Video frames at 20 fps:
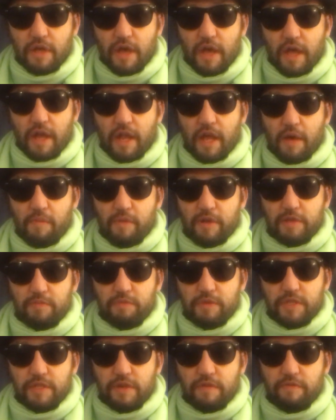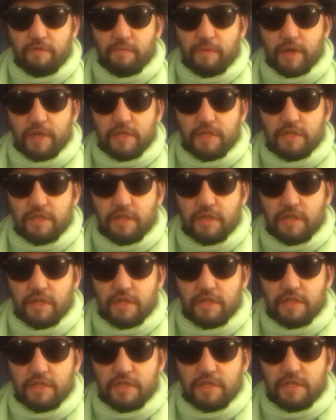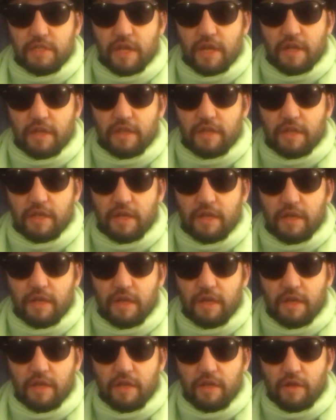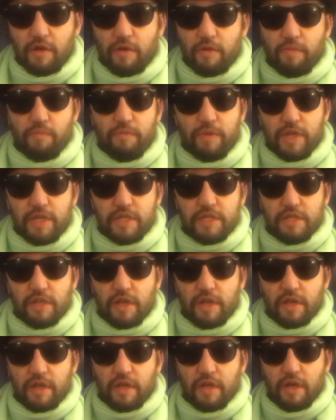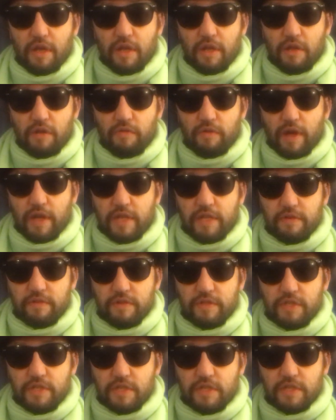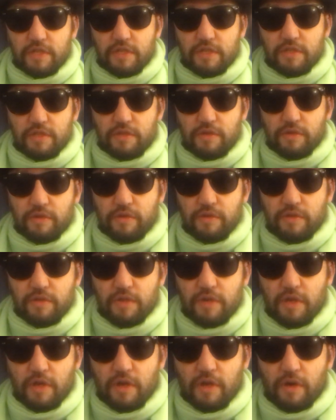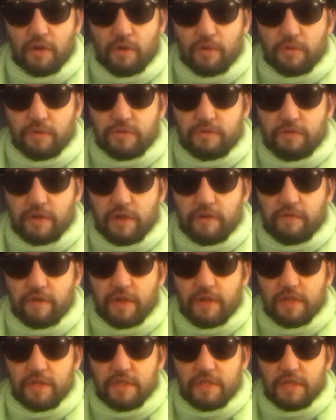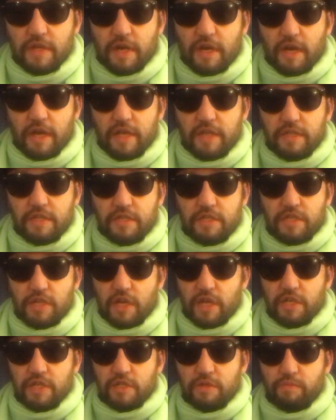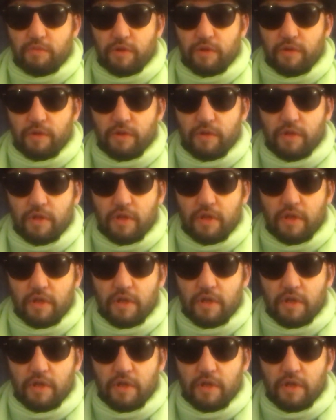and how much misinformation that exists out there. Myths like Narrator is just as good, all screen readers are interchangeable,